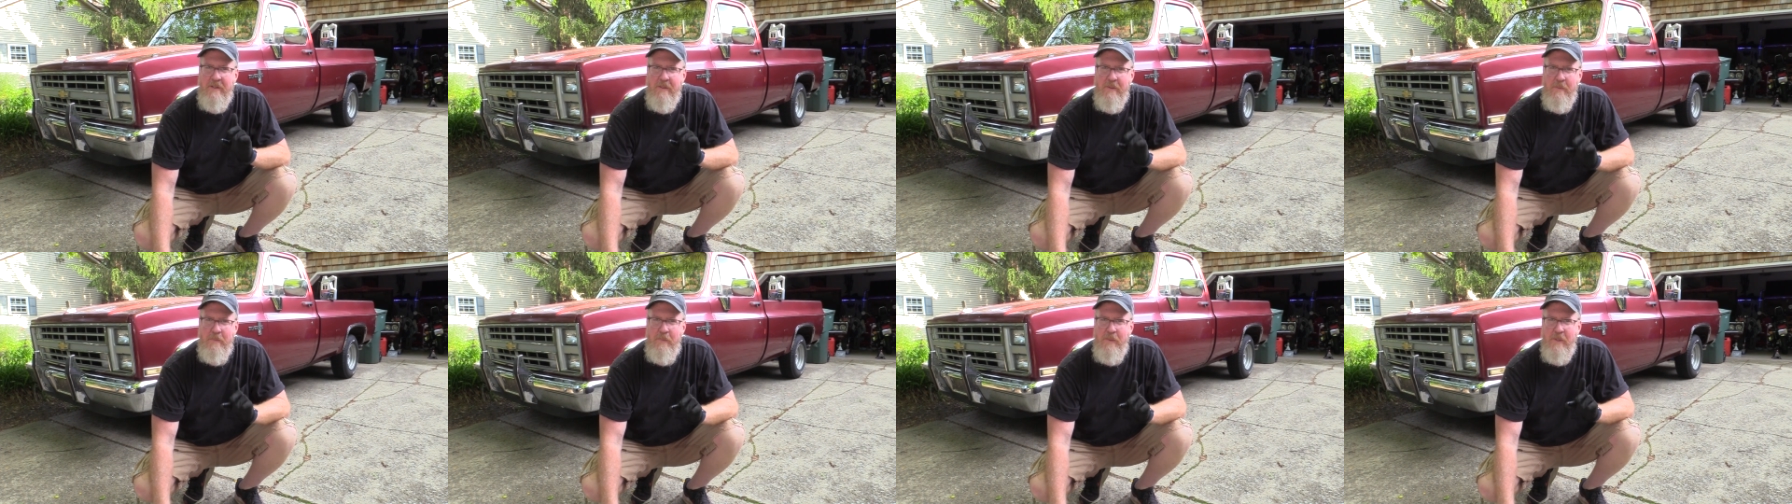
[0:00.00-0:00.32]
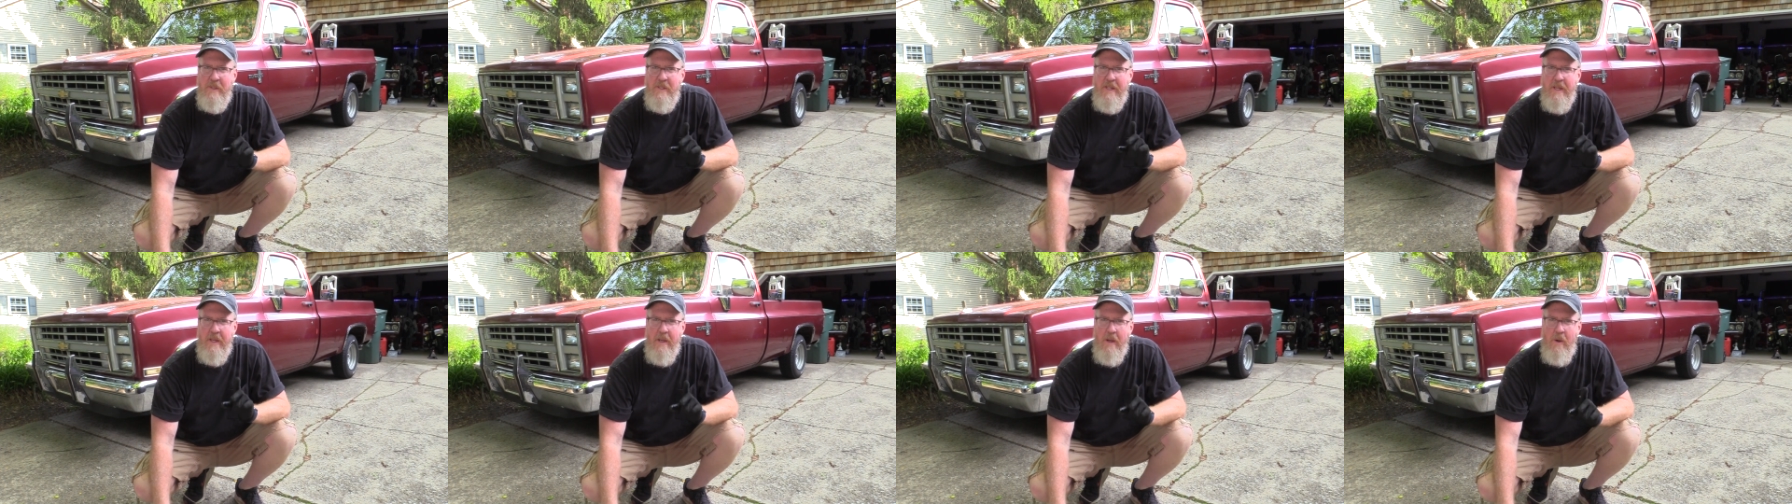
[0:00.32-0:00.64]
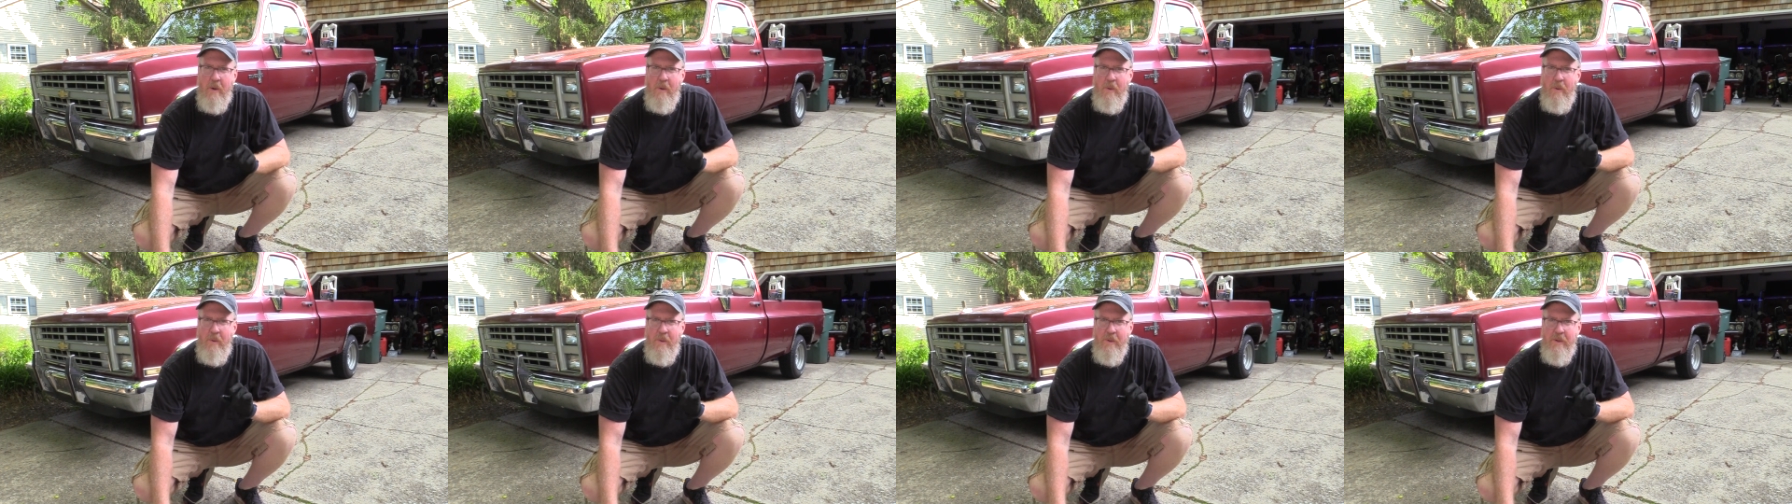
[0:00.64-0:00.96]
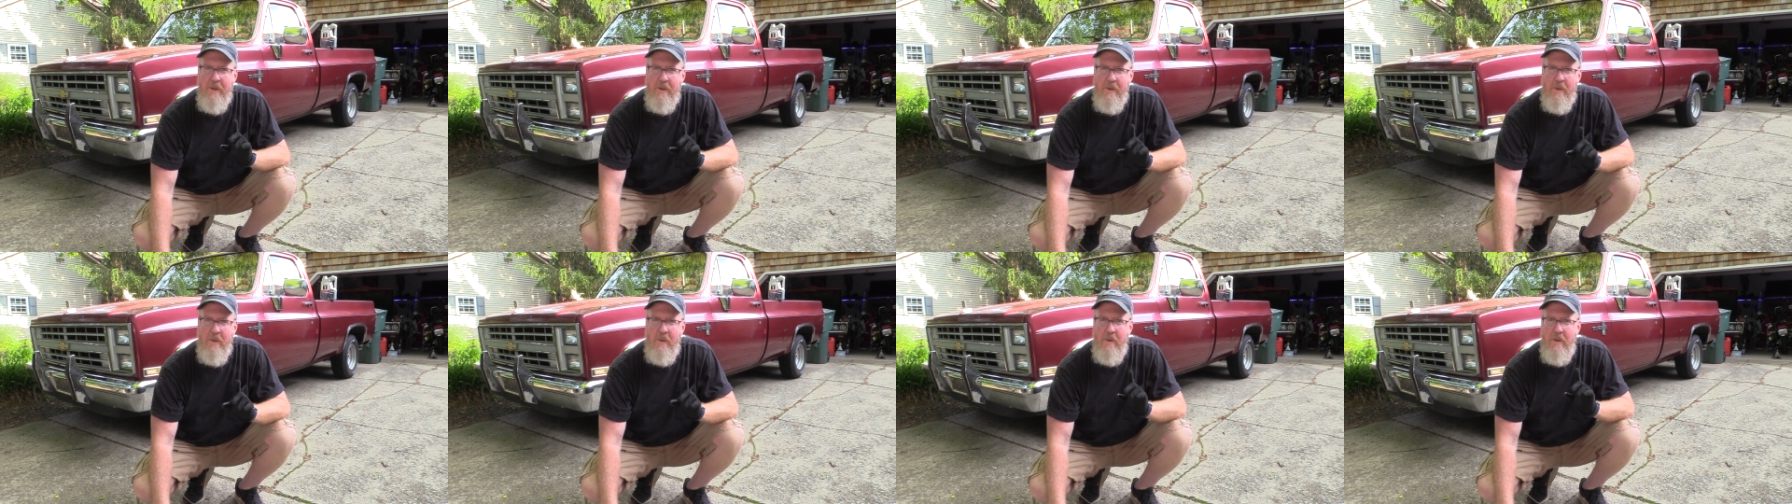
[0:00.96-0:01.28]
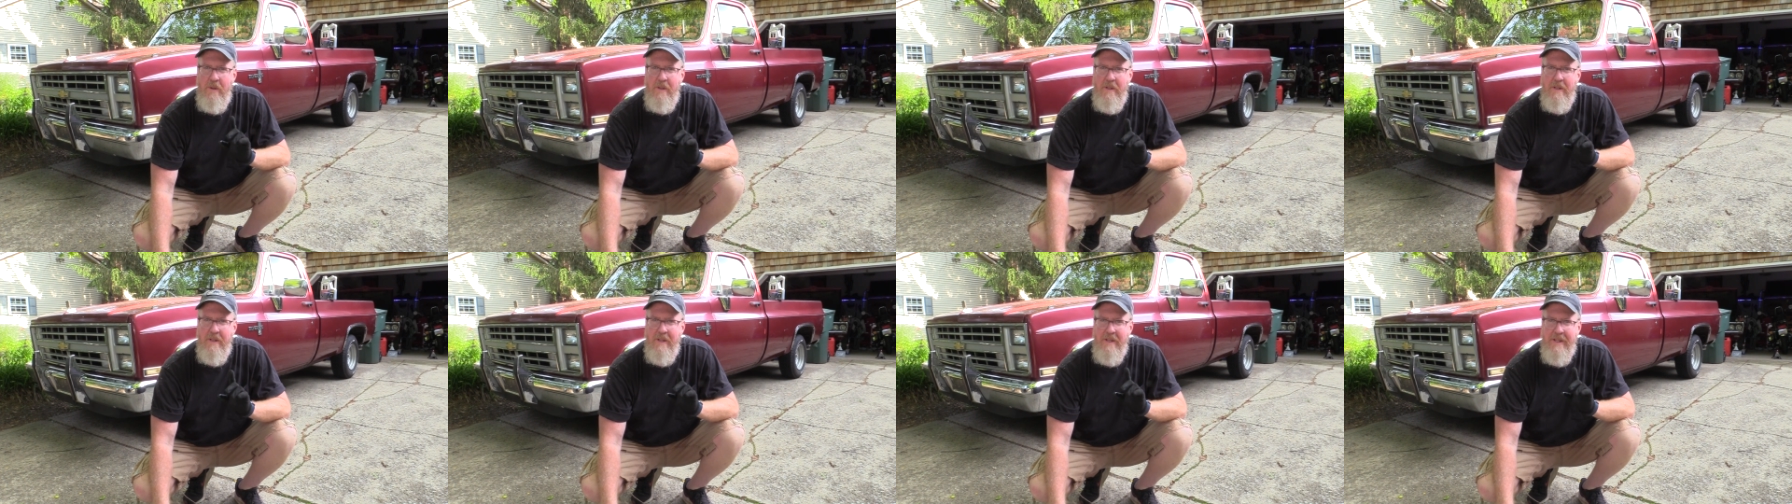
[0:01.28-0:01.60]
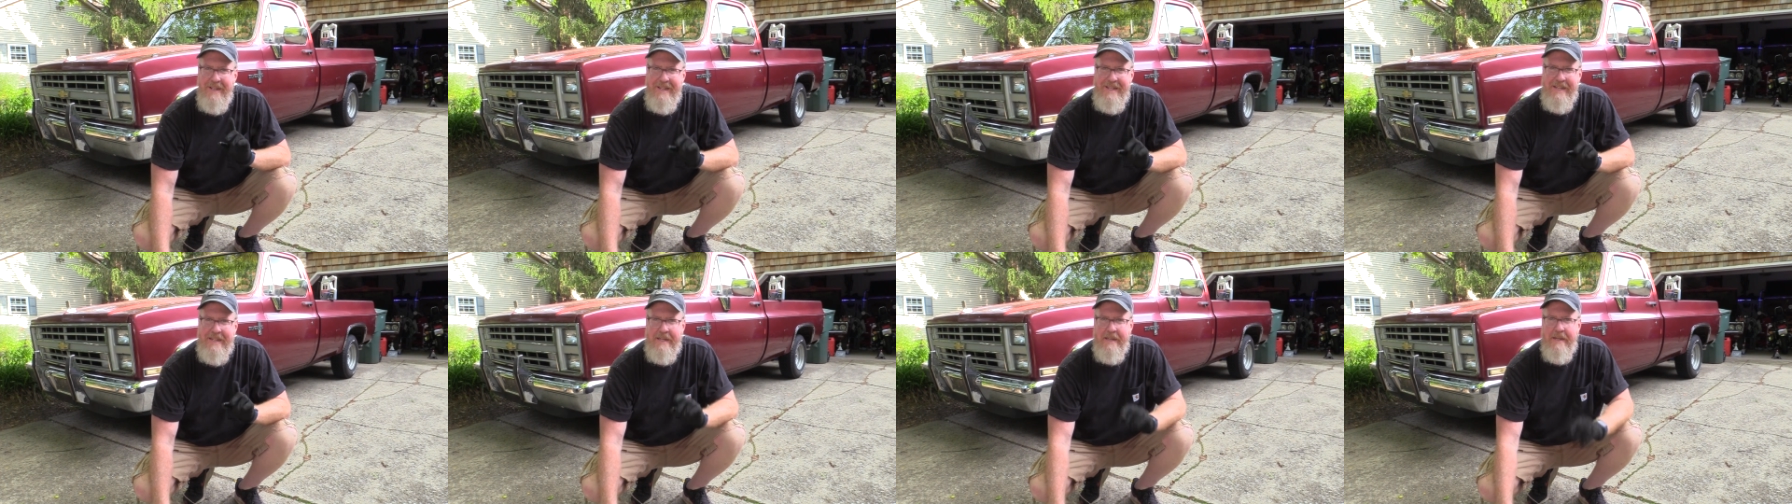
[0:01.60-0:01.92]
to put the old oil
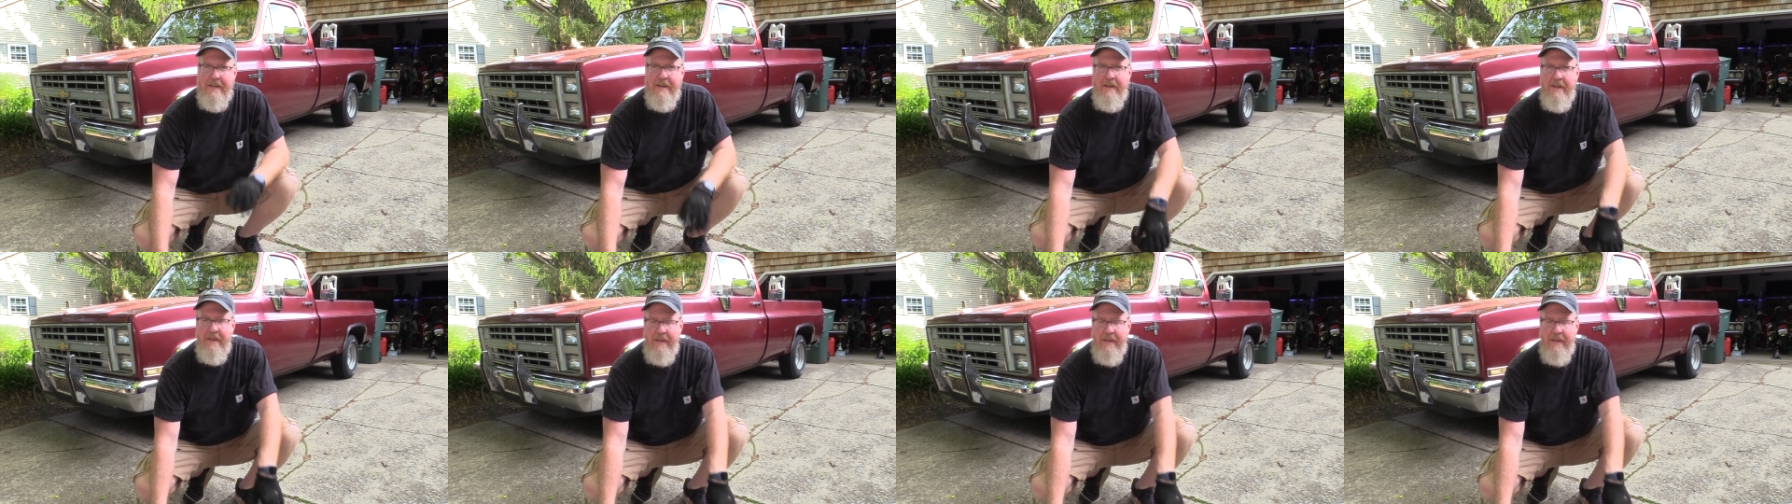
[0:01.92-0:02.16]
in.